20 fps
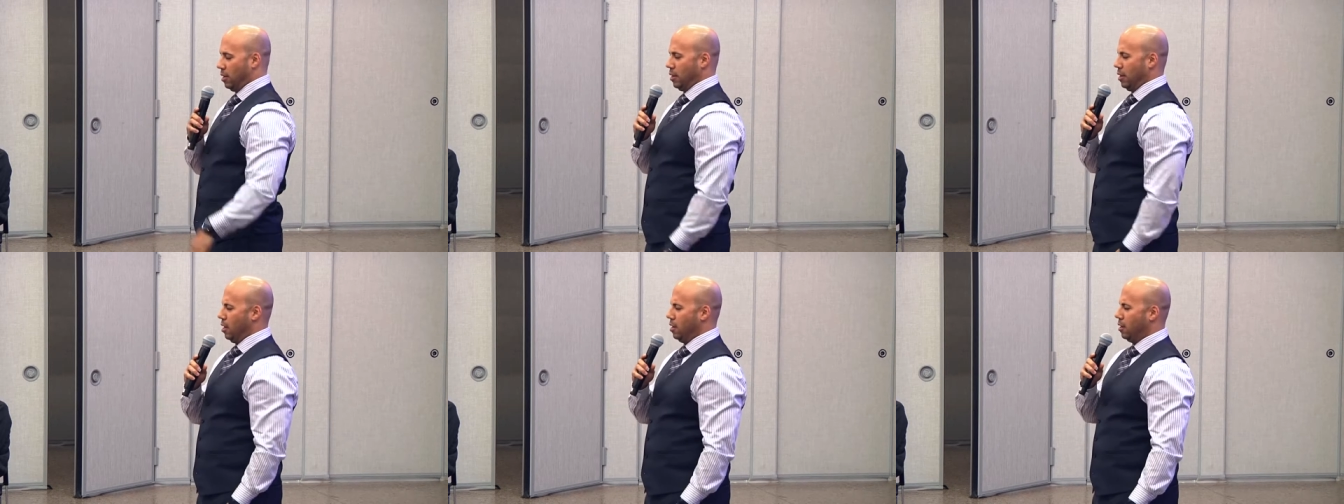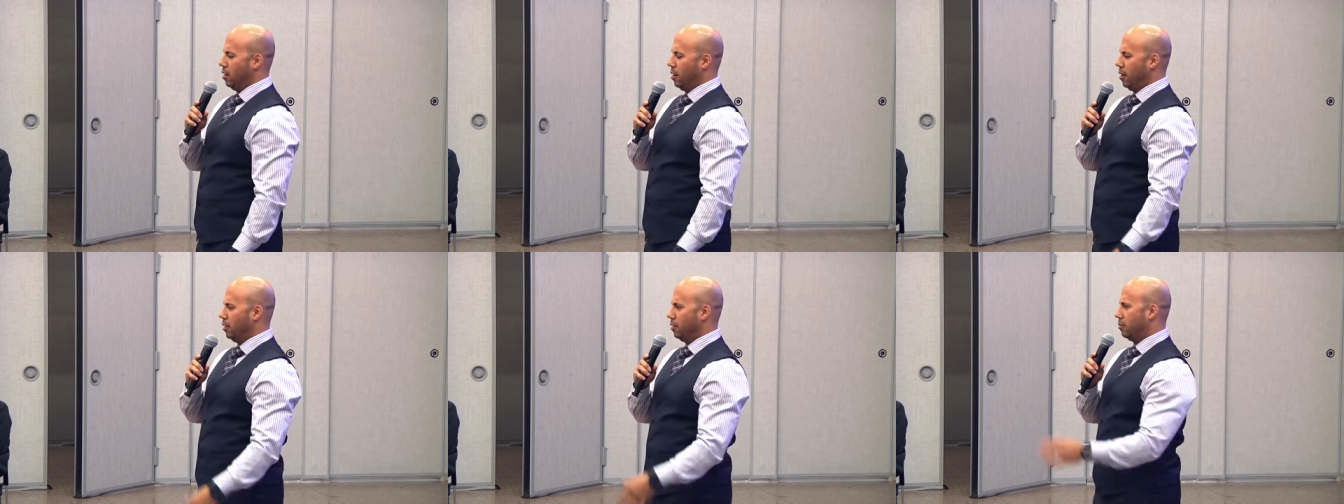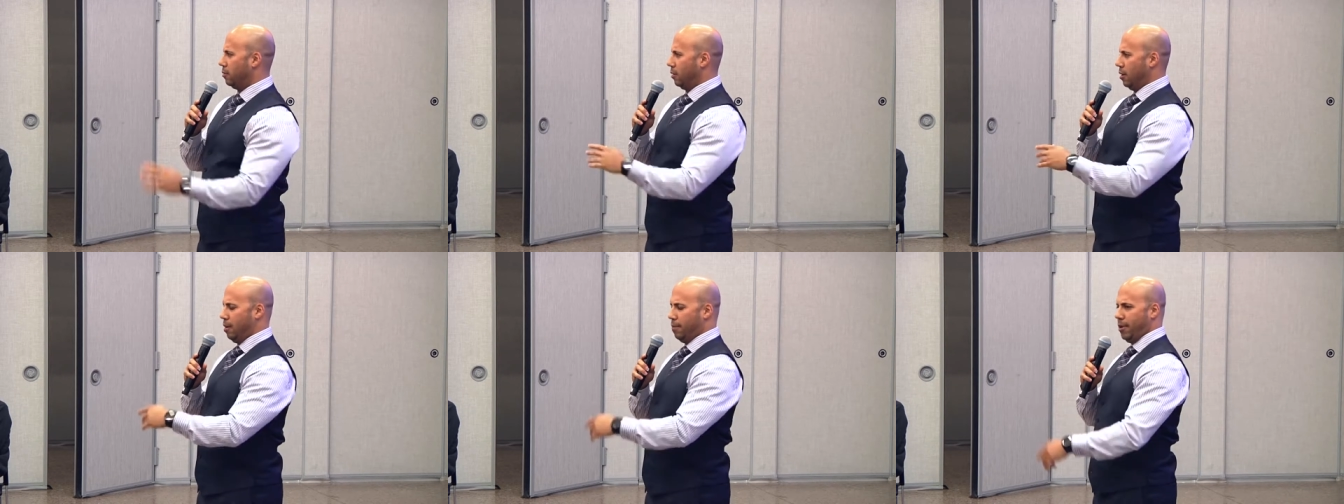like, yeah, no,
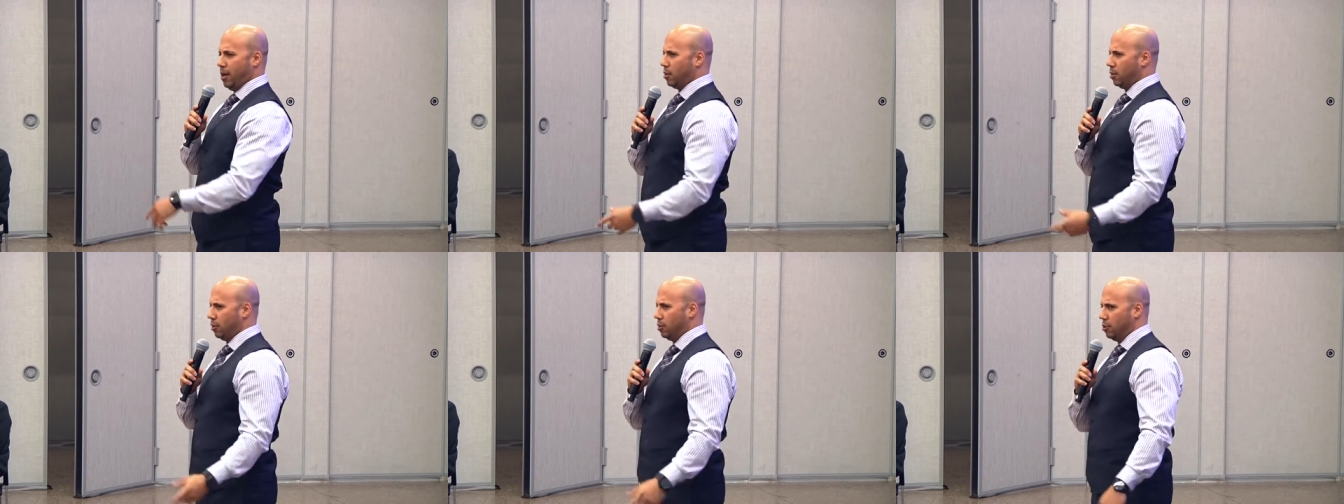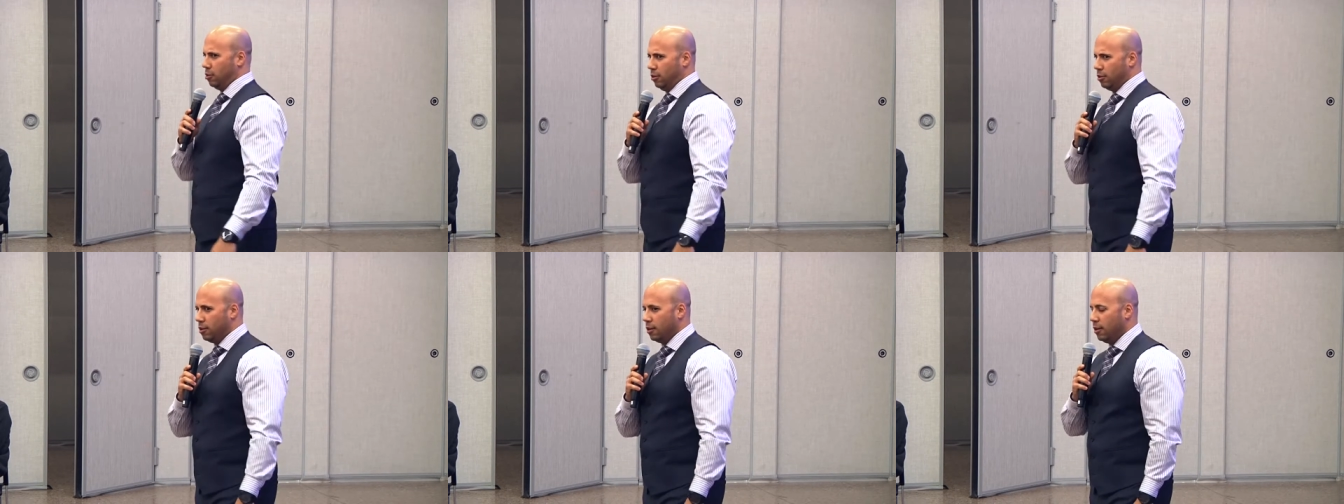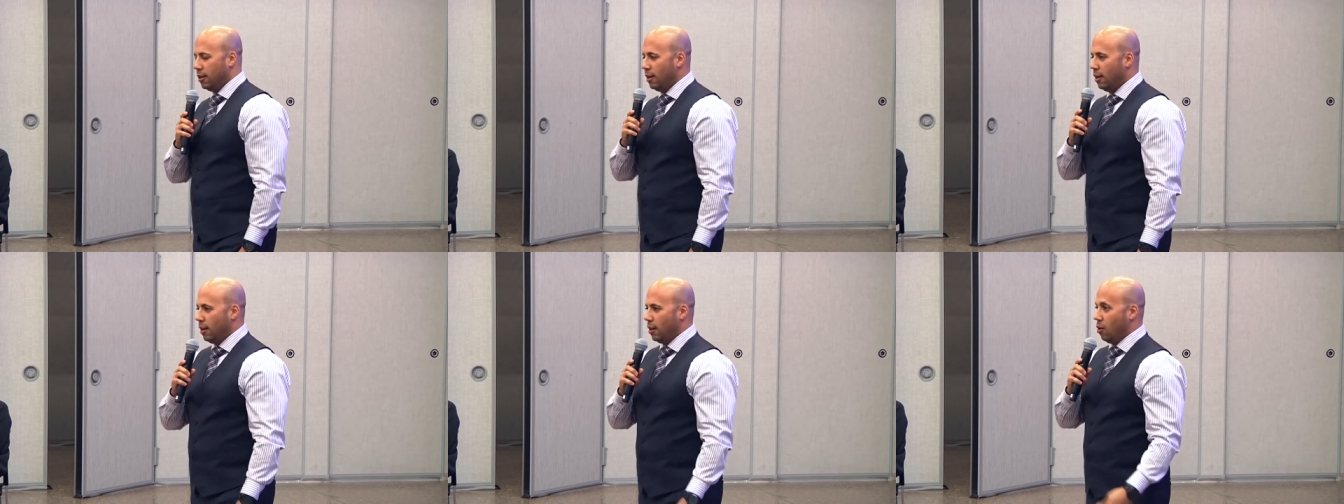that's, I'm not gonna cook.
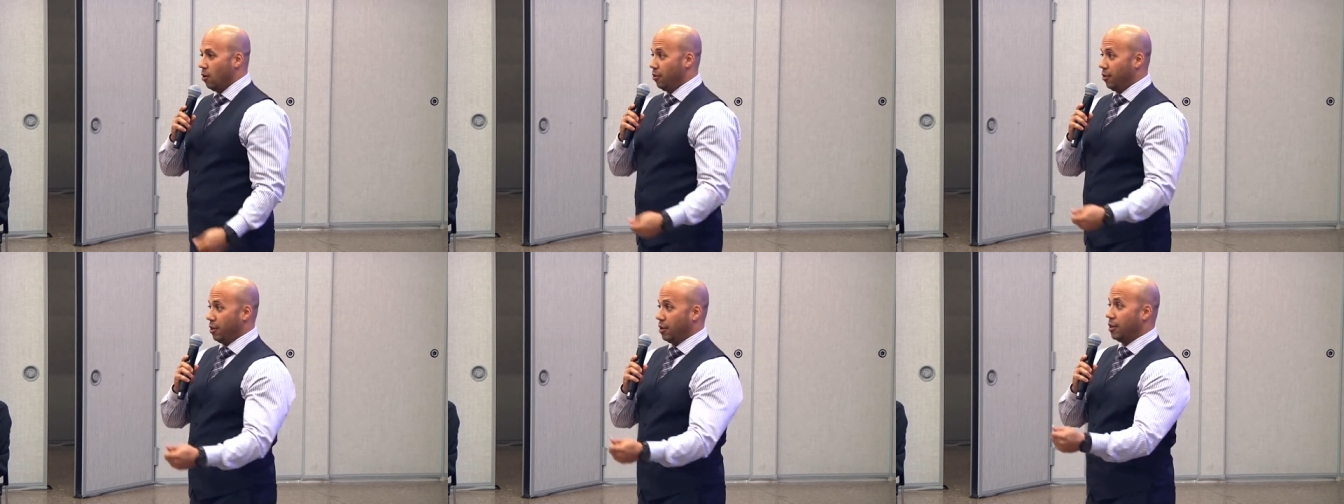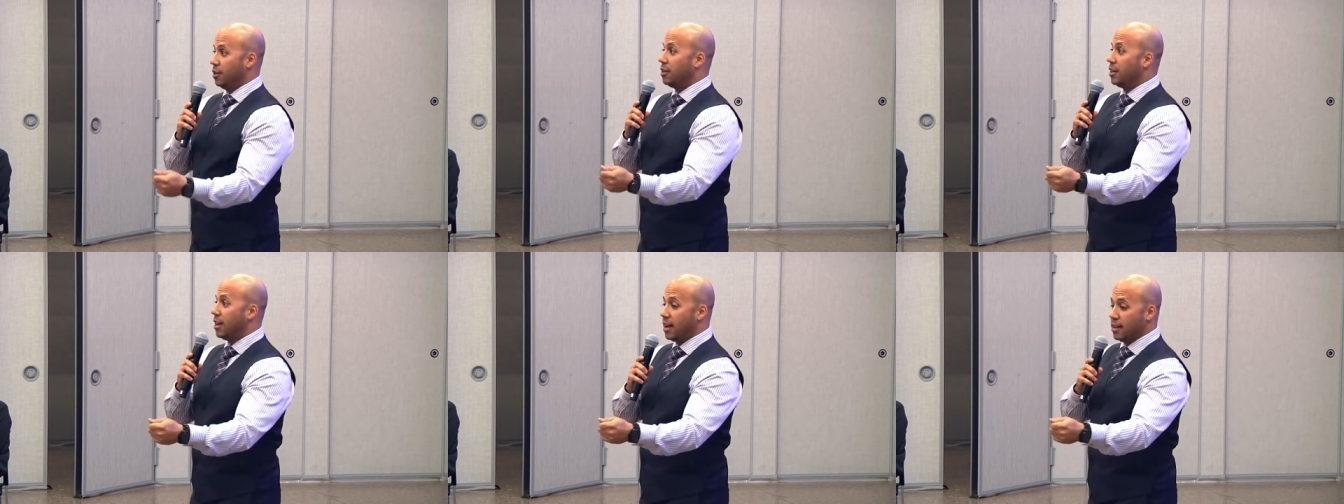Or the other day,